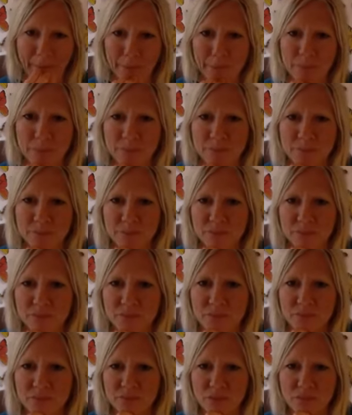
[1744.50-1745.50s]

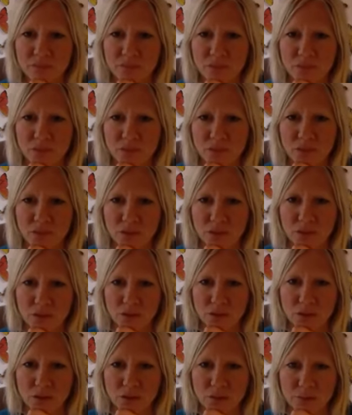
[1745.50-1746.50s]

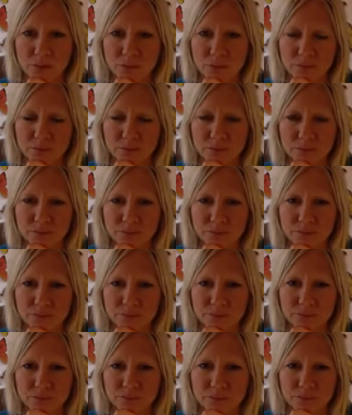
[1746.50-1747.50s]

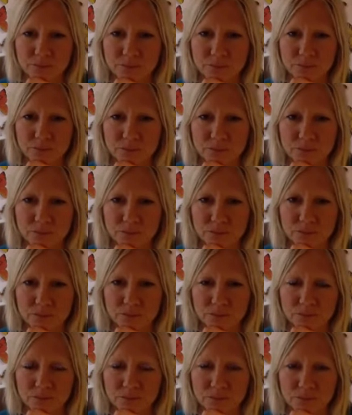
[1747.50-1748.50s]

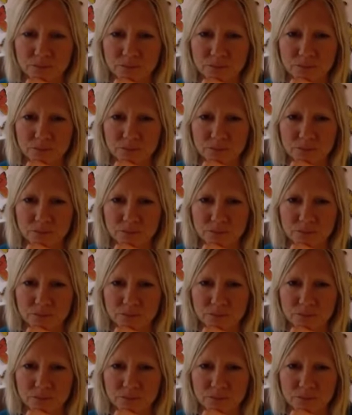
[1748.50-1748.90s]
[no speech]